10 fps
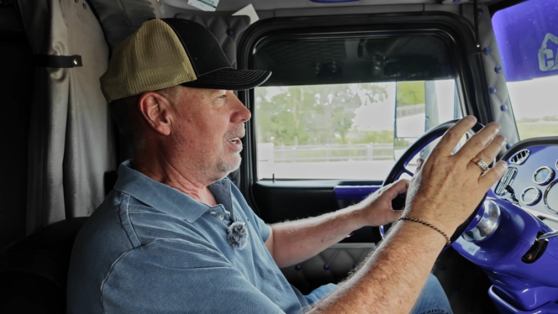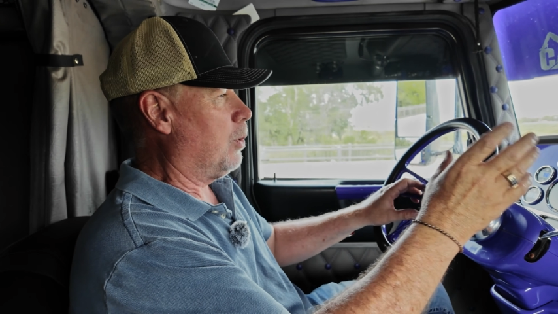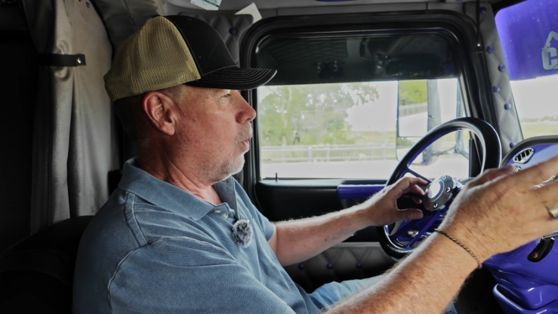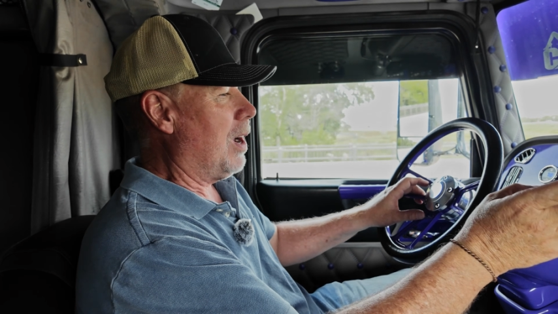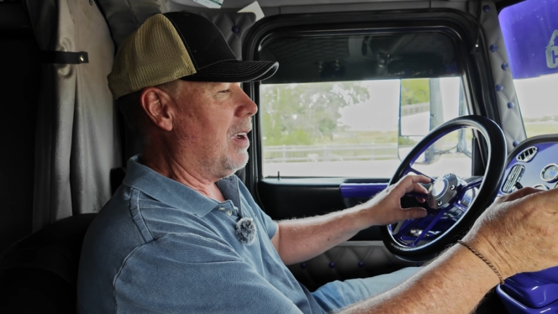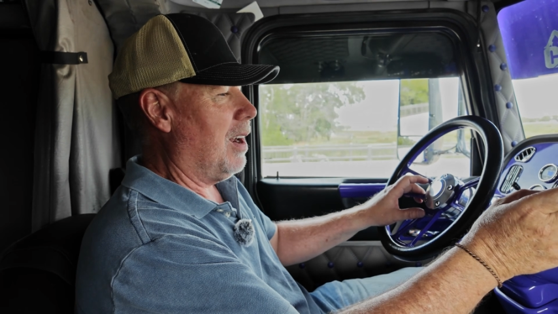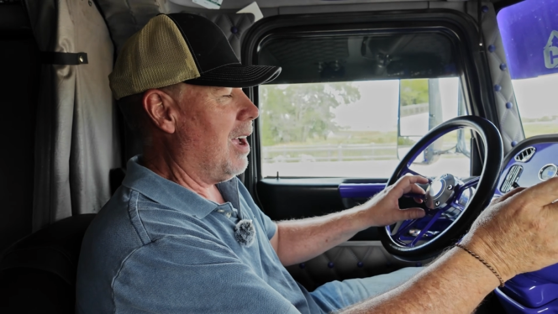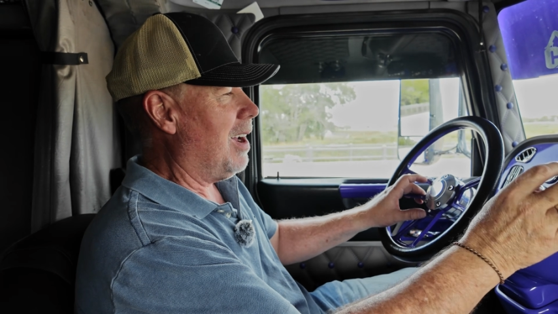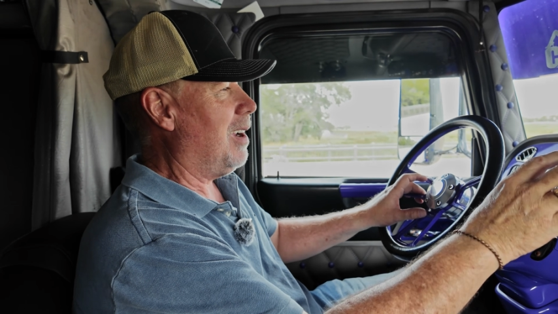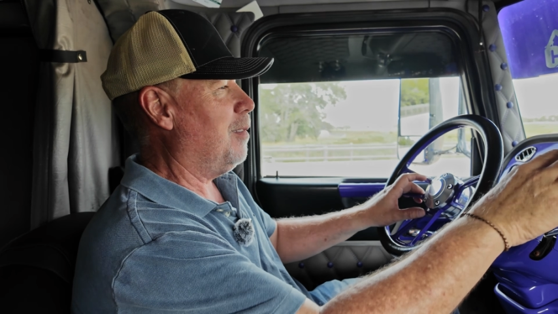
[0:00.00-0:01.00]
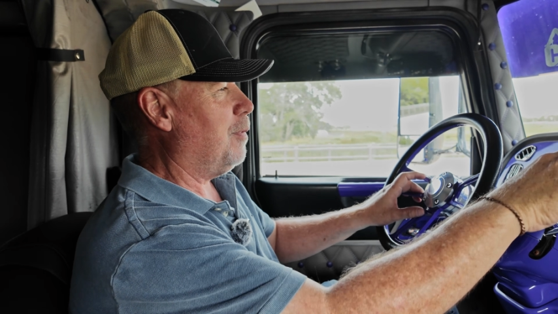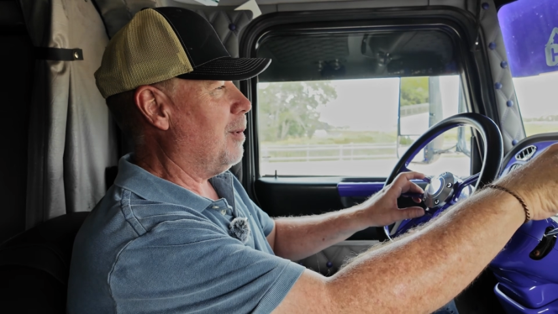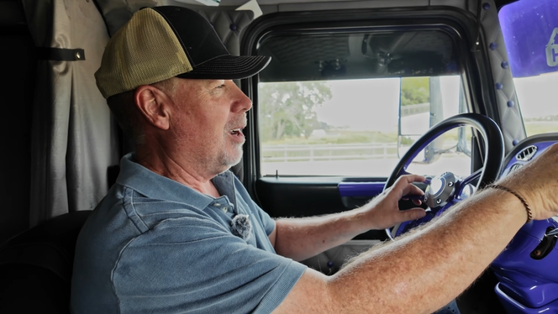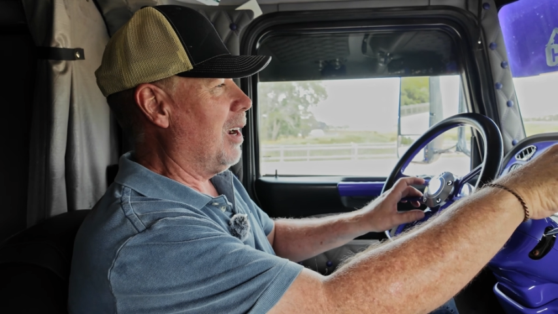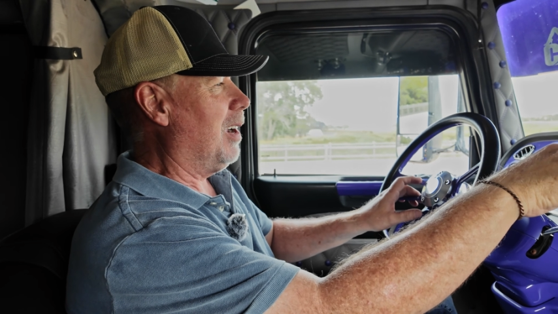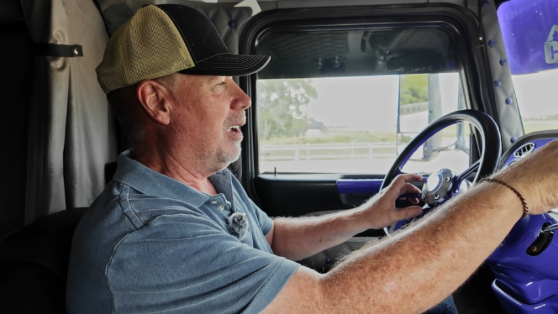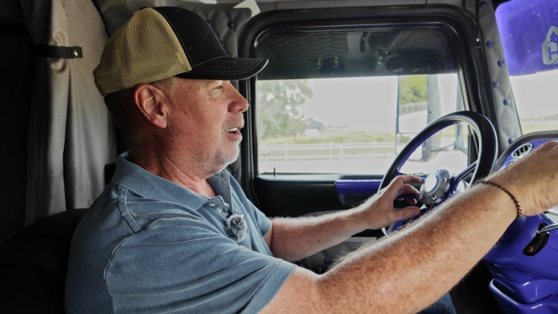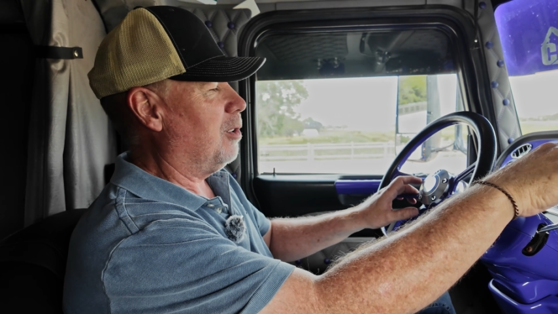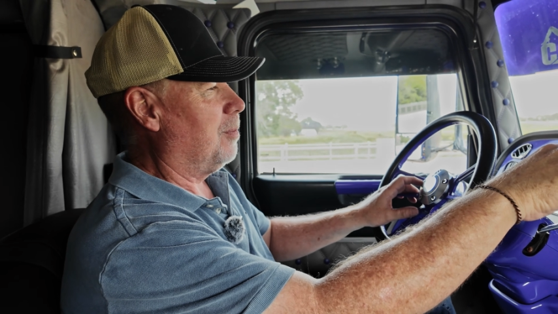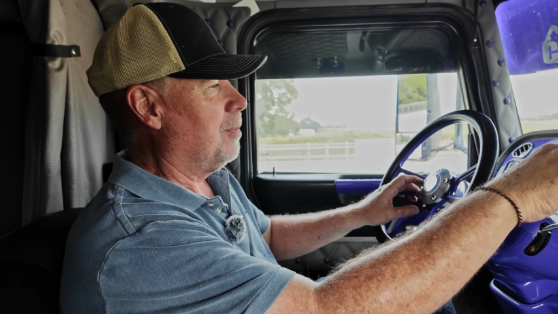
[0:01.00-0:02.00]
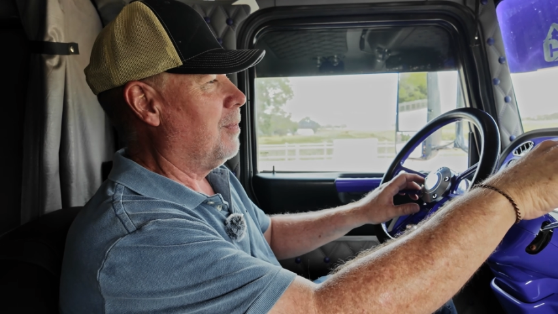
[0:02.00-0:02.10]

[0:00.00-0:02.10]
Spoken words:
a way of life, and